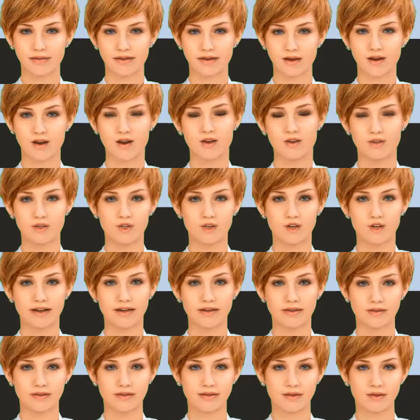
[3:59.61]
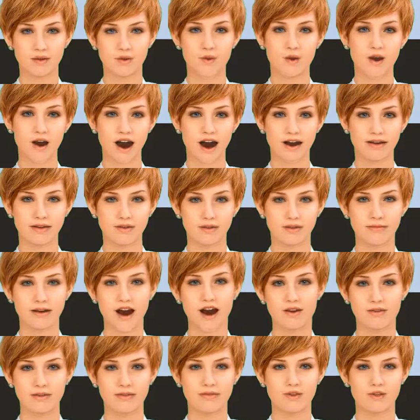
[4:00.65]
function, round
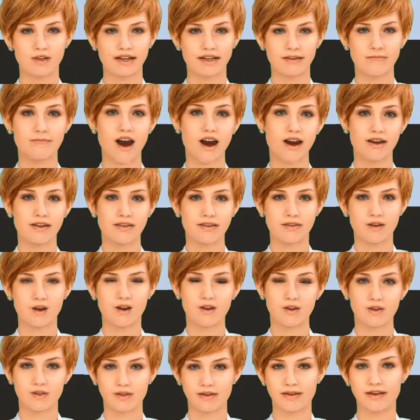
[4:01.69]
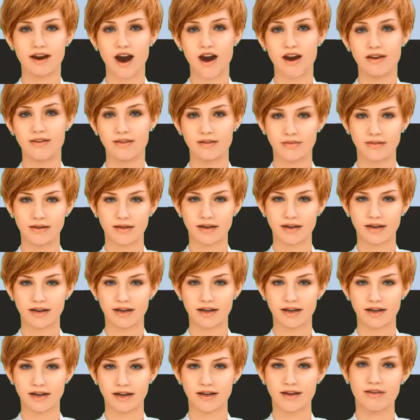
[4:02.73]
brackets followed by the colon.
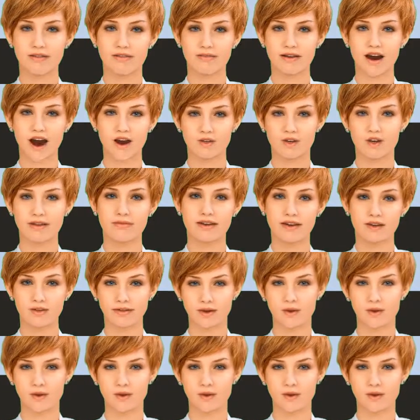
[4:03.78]
We have no